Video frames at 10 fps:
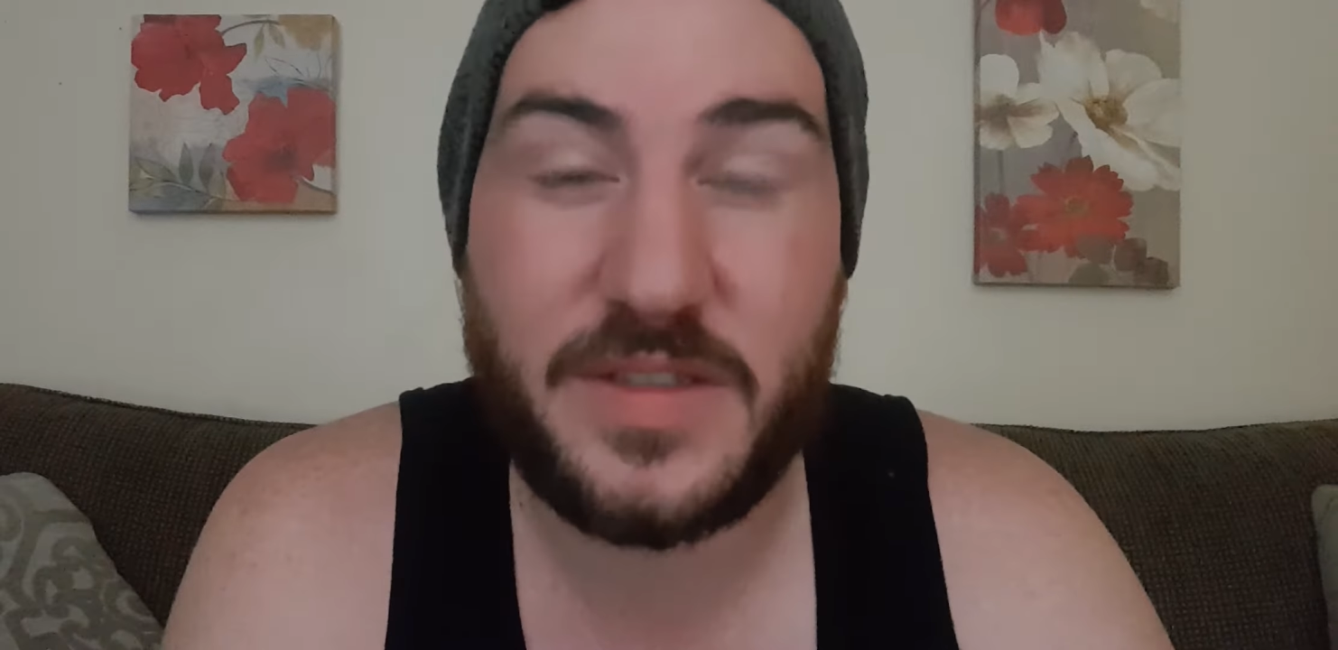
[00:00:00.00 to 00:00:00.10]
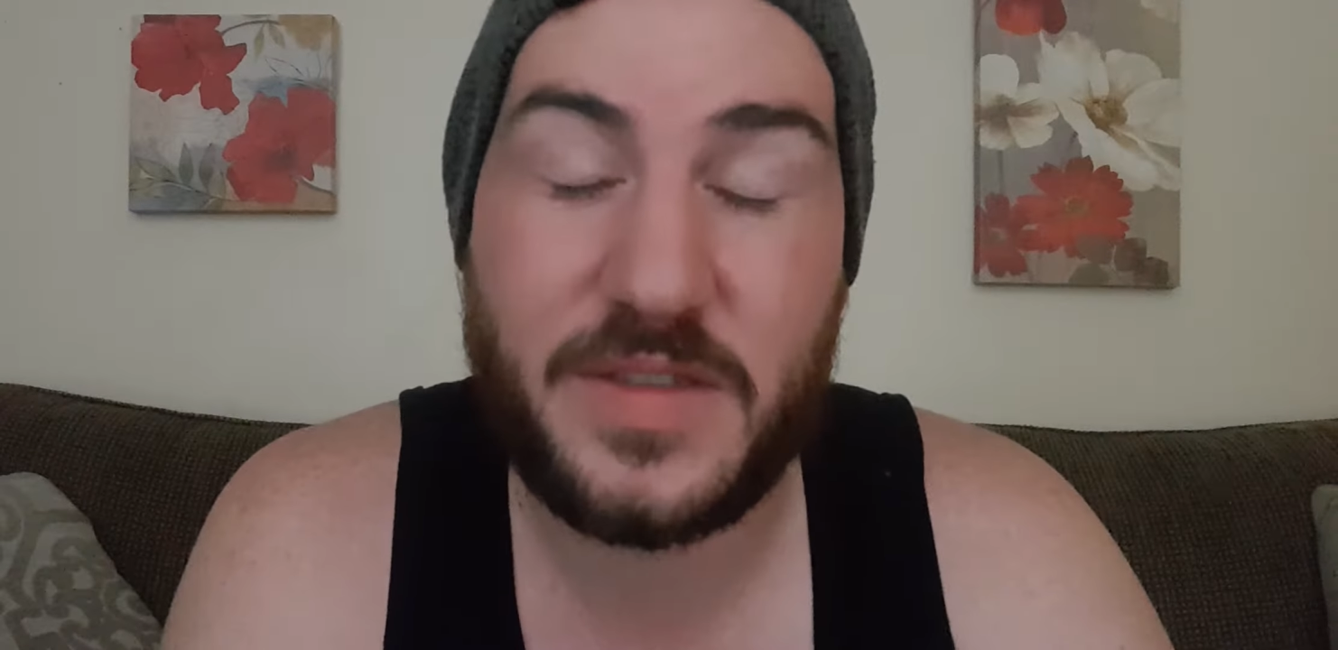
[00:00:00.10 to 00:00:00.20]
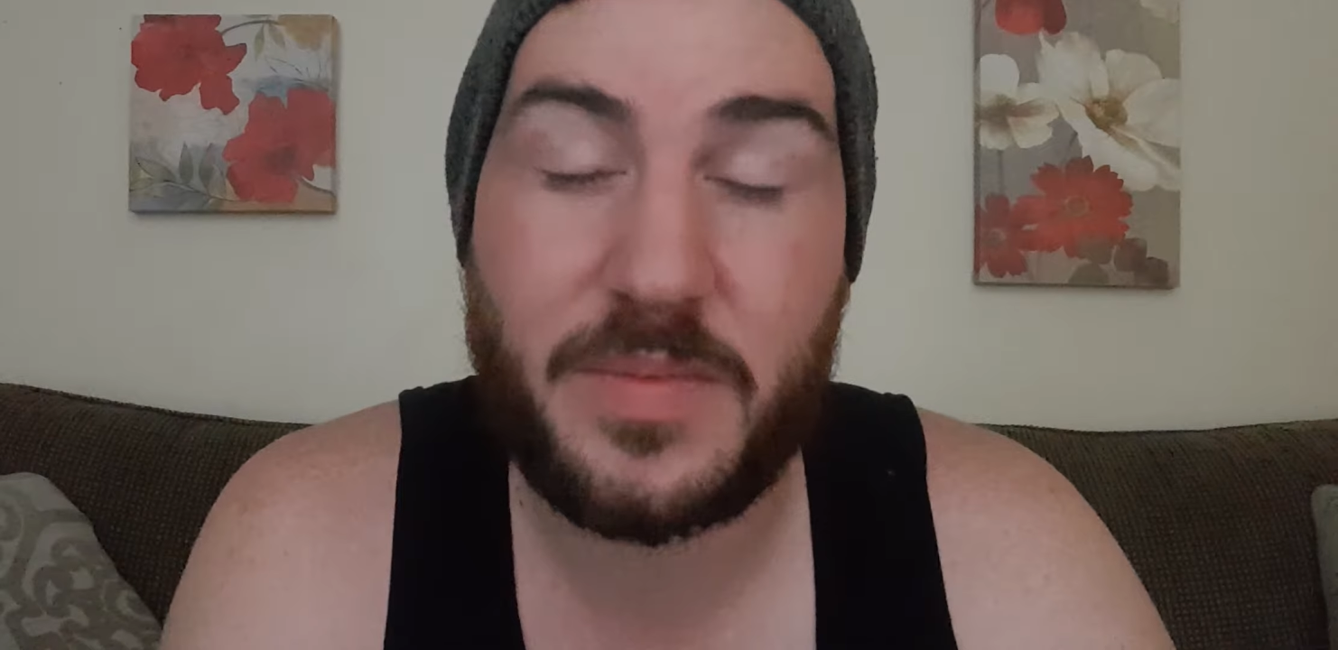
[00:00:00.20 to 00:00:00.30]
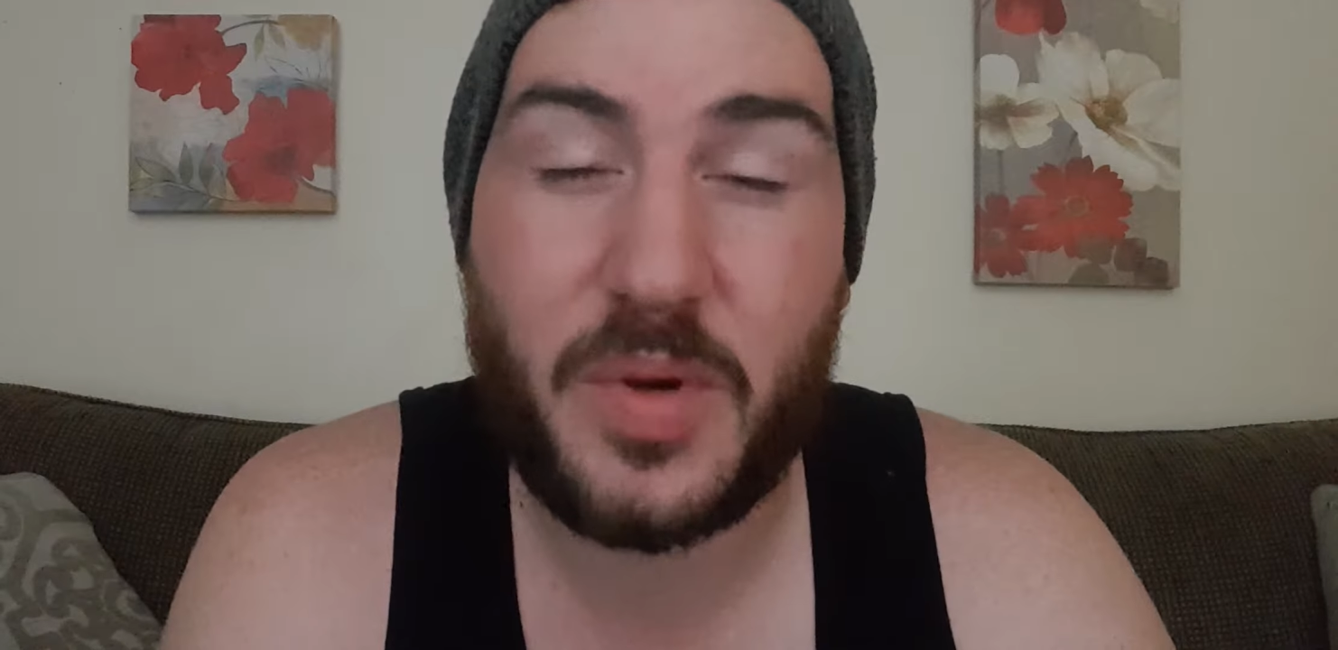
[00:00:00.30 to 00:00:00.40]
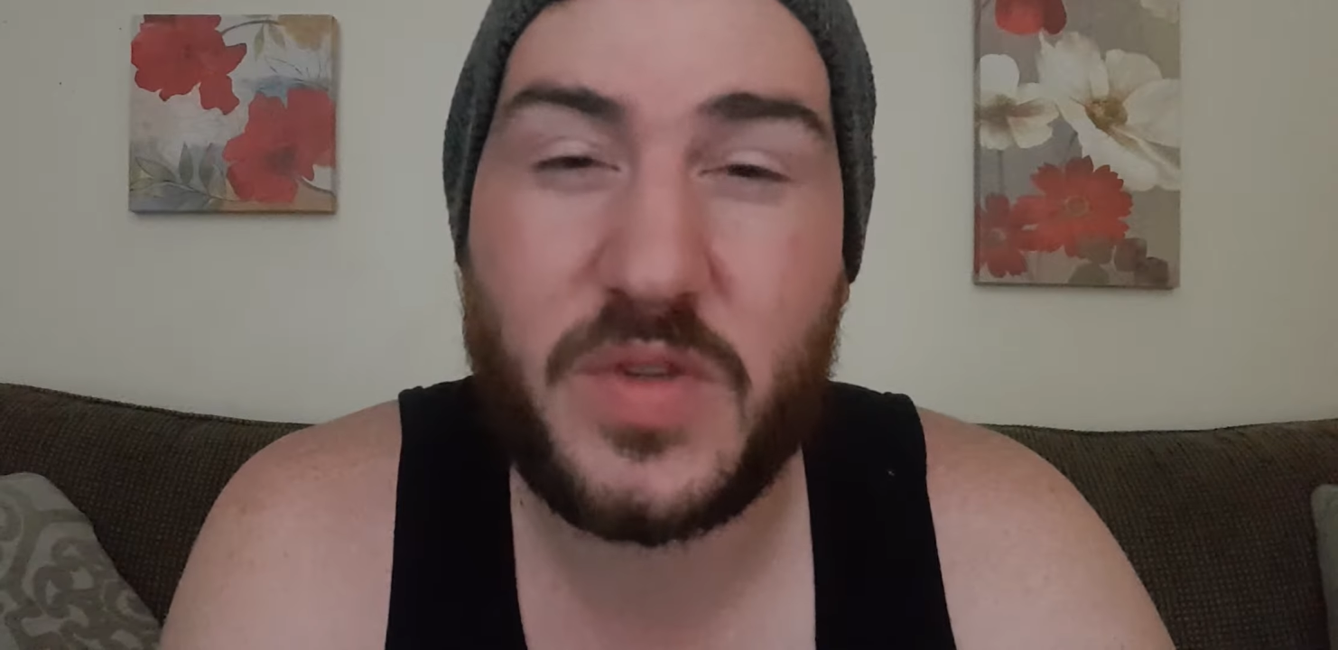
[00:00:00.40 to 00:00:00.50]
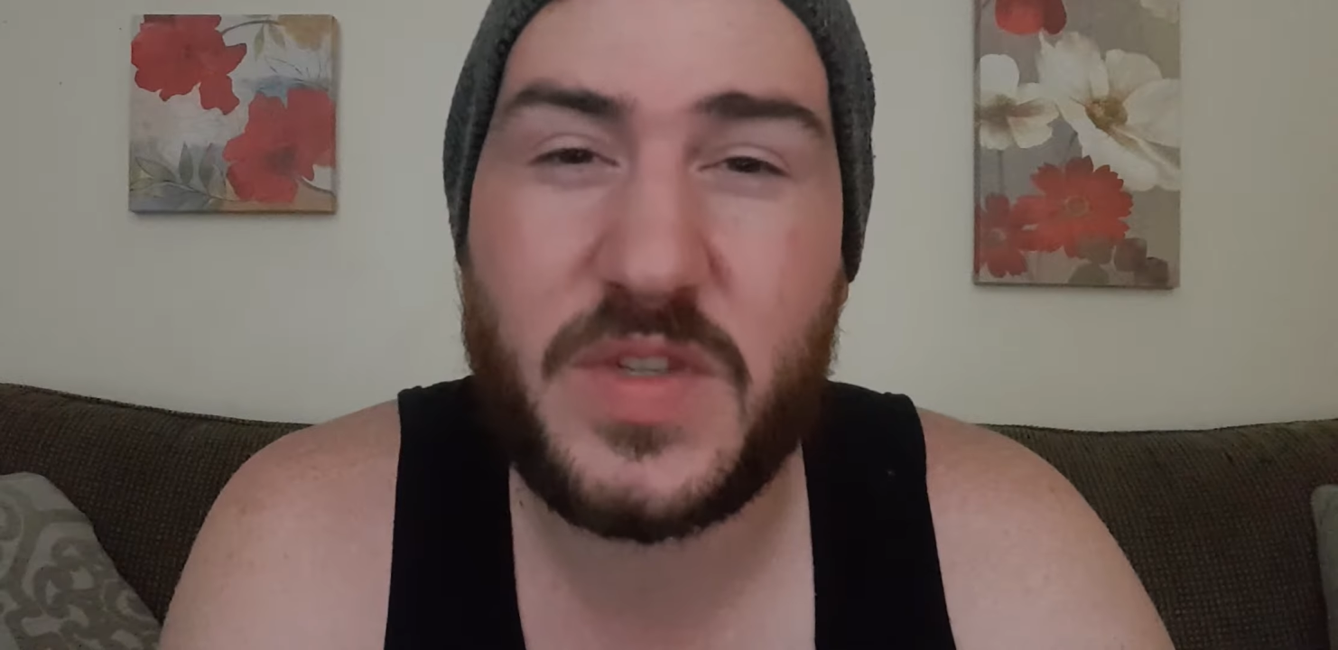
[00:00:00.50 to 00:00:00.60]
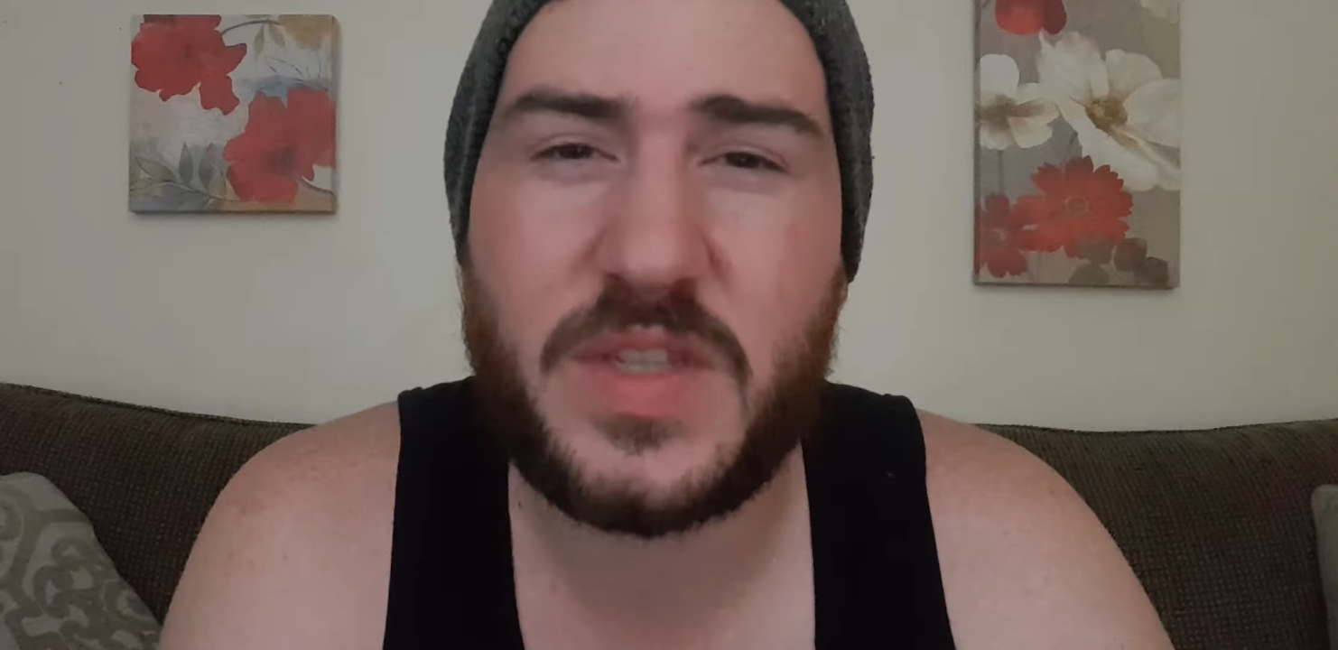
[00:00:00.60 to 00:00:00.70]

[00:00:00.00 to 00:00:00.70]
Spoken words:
as a person.